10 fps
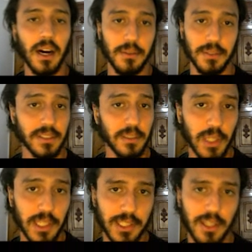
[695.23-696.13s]
The
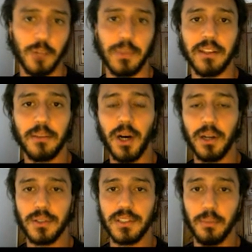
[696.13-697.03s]
simulation augmented
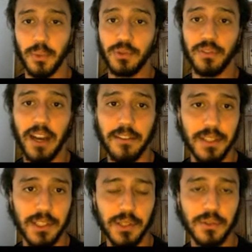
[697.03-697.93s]
model samples 5
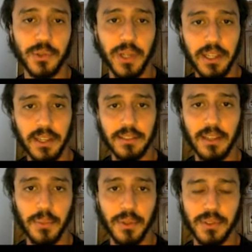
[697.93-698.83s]
additional training
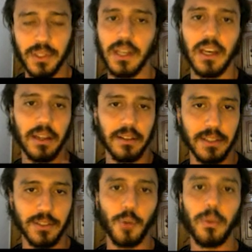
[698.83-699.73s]
examples, and it
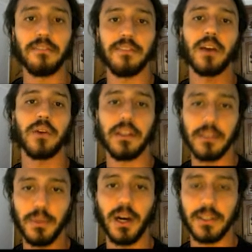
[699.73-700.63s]
does so by varying
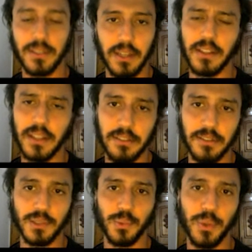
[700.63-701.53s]
the box and the
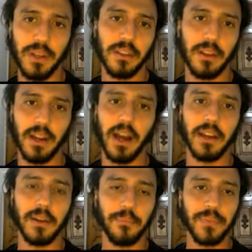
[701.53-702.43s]
cover's width and
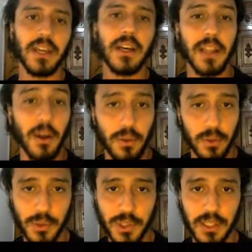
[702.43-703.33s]
height. Now,
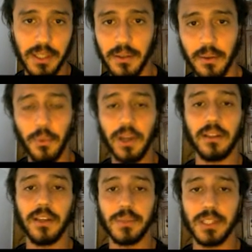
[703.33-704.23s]
crucially, when
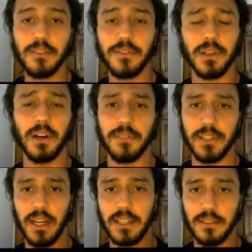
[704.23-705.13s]
the observed
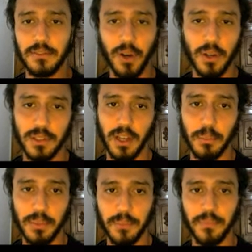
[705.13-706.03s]
cover has a false
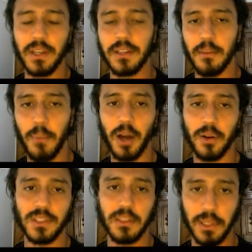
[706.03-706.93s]
top, the
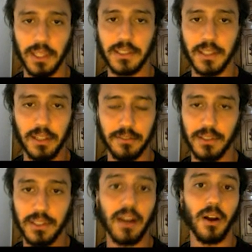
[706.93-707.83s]
model simulates a
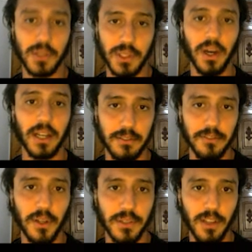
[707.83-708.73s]
cover that also has a
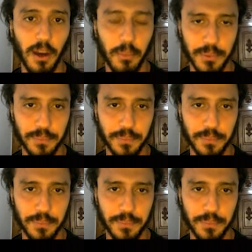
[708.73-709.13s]
false top.